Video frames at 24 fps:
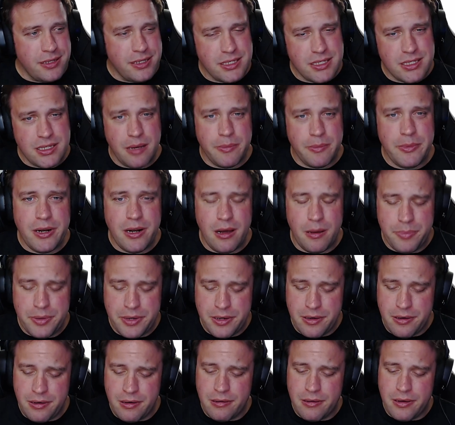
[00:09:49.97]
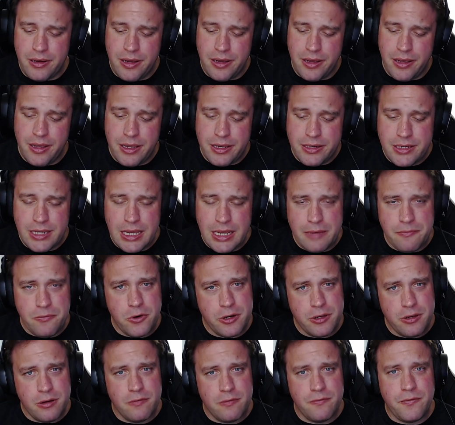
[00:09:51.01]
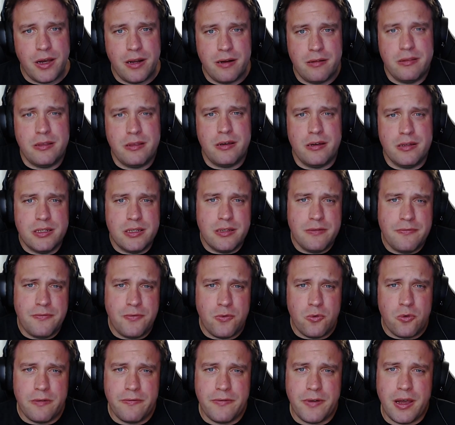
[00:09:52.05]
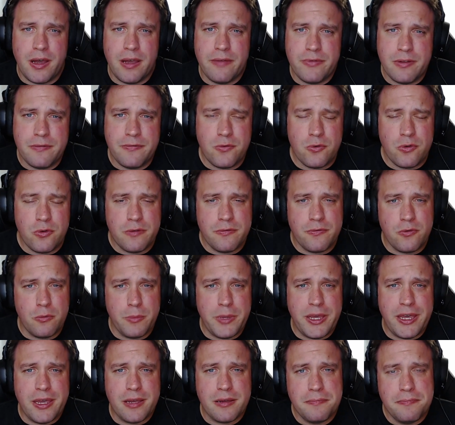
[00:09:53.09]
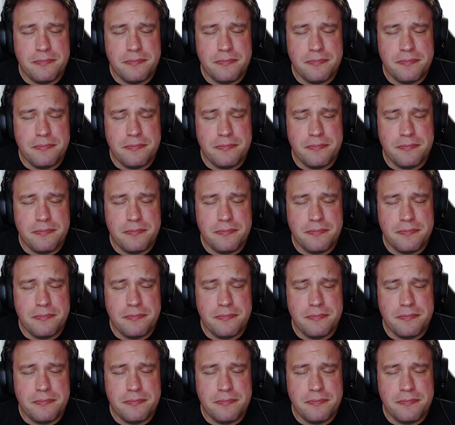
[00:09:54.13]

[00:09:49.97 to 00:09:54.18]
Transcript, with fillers: sum it up here, uh, Dave. What are your final thoughts on the 45 and the 44 mag?